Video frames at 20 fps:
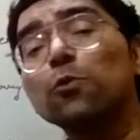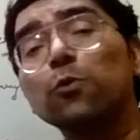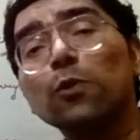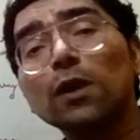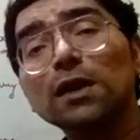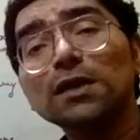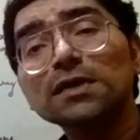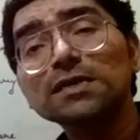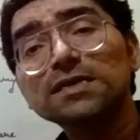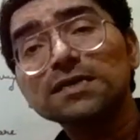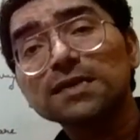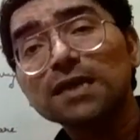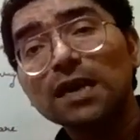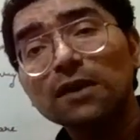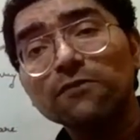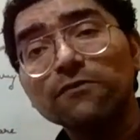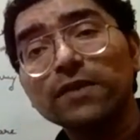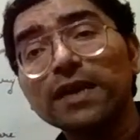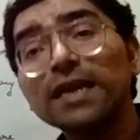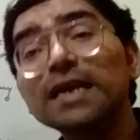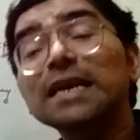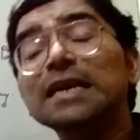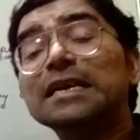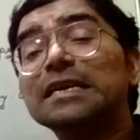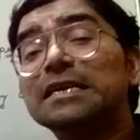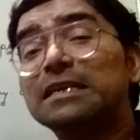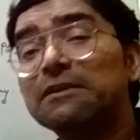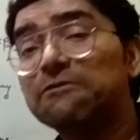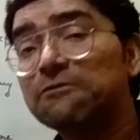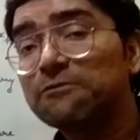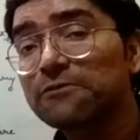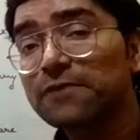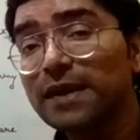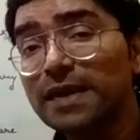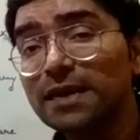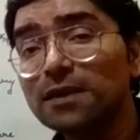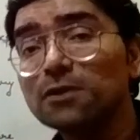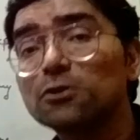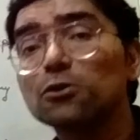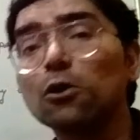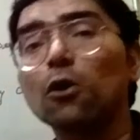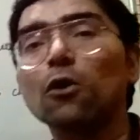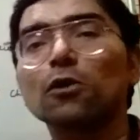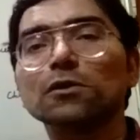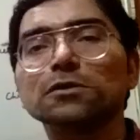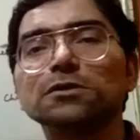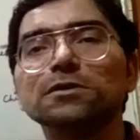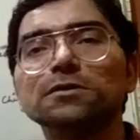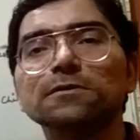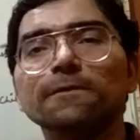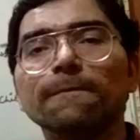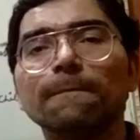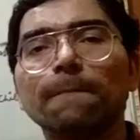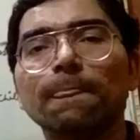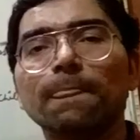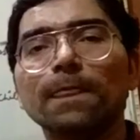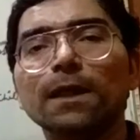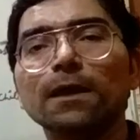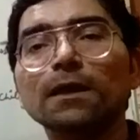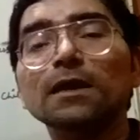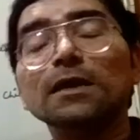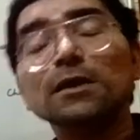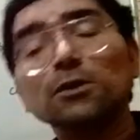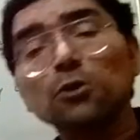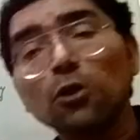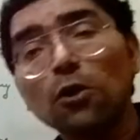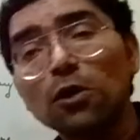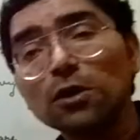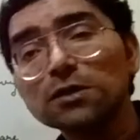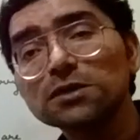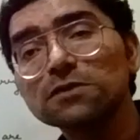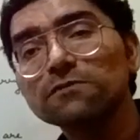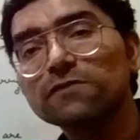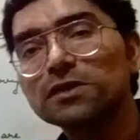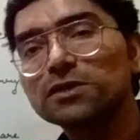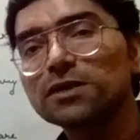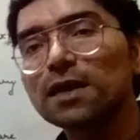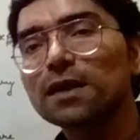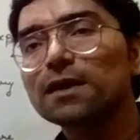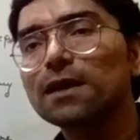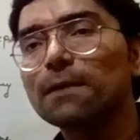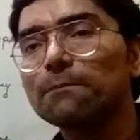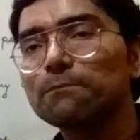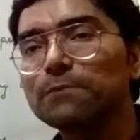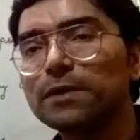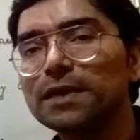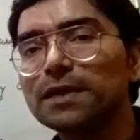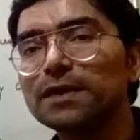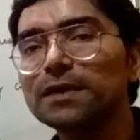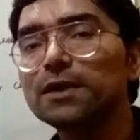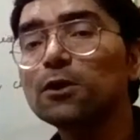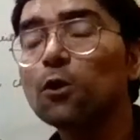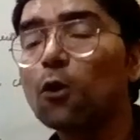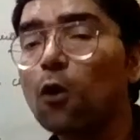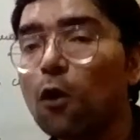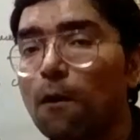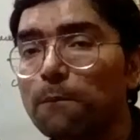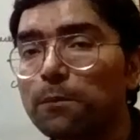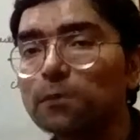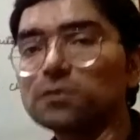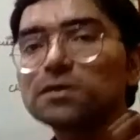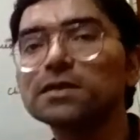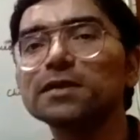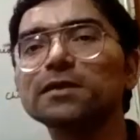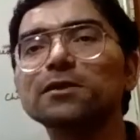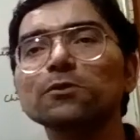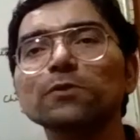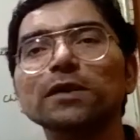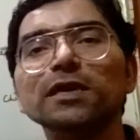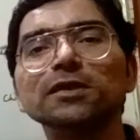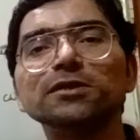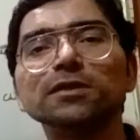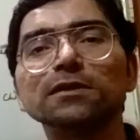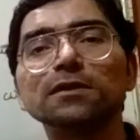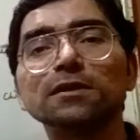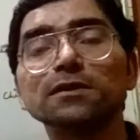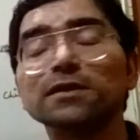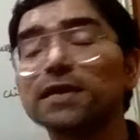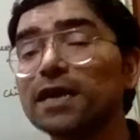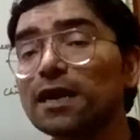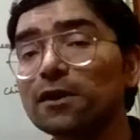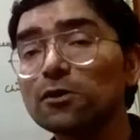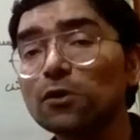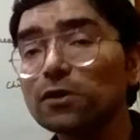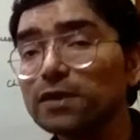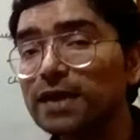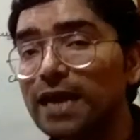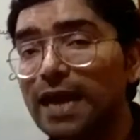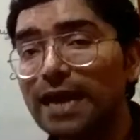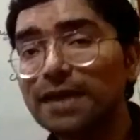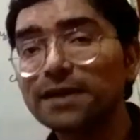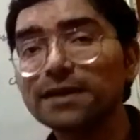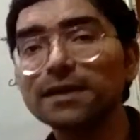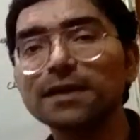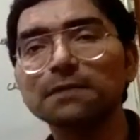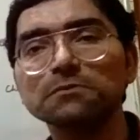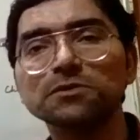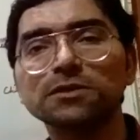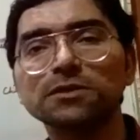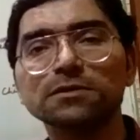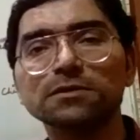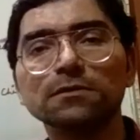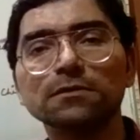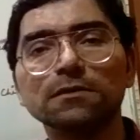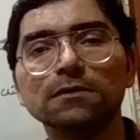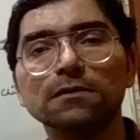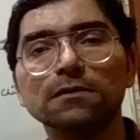words convey different thoughts which are completely opposite to each other. They are not antonyms.